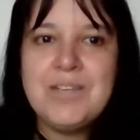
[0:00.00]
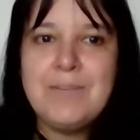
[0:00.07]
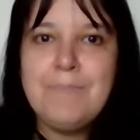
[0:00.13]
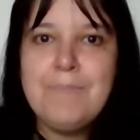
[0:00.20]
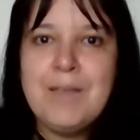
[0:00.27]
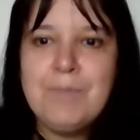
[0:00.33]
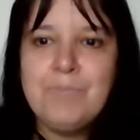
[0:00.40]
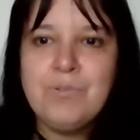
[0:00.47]
a
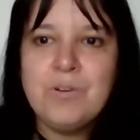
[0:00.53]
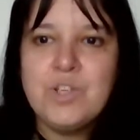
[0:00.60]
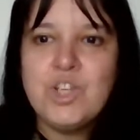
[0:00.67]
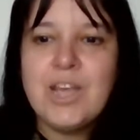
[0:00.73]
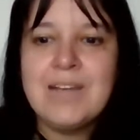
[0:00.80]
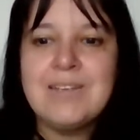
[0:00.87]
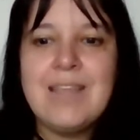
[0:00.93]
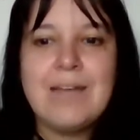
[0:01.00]
big
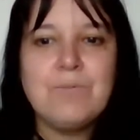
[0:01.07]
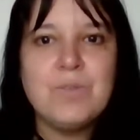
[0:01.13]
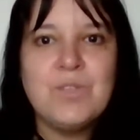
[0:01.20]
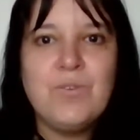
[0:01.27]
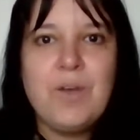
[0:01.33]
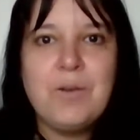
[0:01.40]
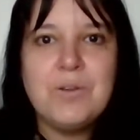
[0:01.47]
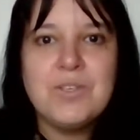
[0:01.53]
project that was
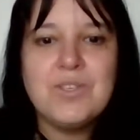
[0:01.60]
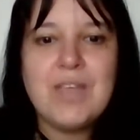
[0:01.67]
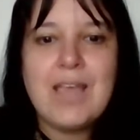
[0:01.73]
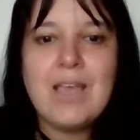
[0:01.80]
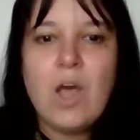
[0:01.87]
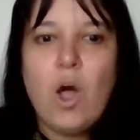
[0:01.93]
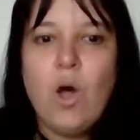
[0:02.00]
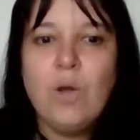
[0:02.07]

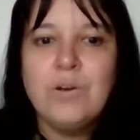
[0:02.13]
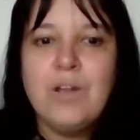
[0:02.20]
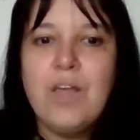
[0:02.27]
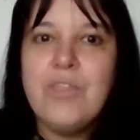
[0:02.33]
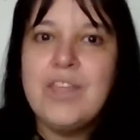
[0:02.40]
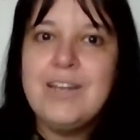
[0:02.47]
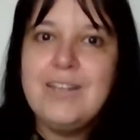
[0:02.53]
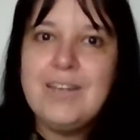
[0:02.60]
focusing on
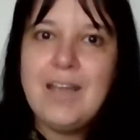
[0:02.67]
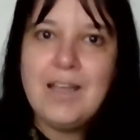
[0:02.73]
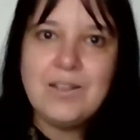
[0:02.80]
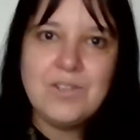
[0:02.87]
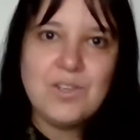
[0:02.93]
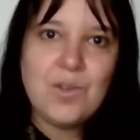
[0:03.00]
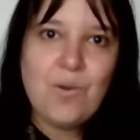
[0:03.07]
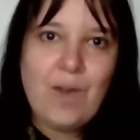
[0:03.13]
The
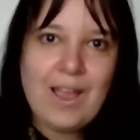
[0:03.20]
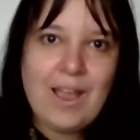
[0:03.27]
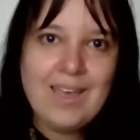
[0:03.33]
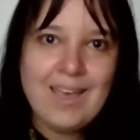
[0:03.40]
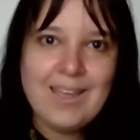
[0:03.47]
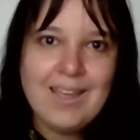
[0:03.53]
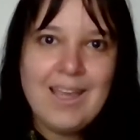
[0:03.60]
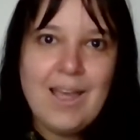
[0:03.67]

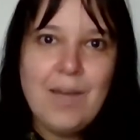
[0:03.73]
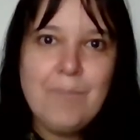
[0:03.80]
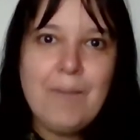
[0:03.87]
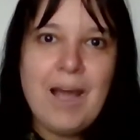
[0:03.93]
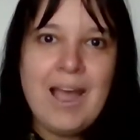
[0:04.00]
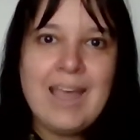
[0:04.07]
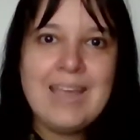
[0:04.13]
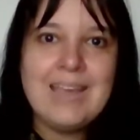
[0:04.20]
Nutcracker
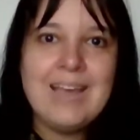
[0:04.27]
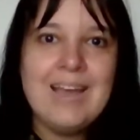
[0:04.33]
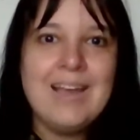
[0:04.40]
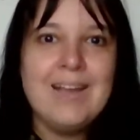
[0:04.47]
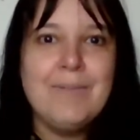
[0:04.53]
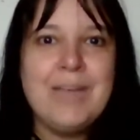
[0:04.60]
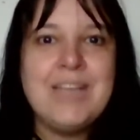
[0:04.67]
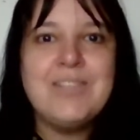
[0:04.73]
by
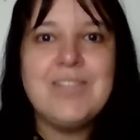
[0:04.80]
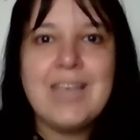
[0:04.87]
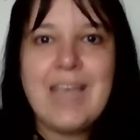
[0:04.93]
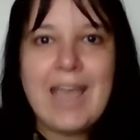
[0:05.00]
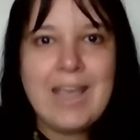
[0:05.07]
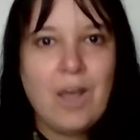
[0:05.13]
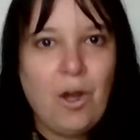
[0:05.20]
E.T.A.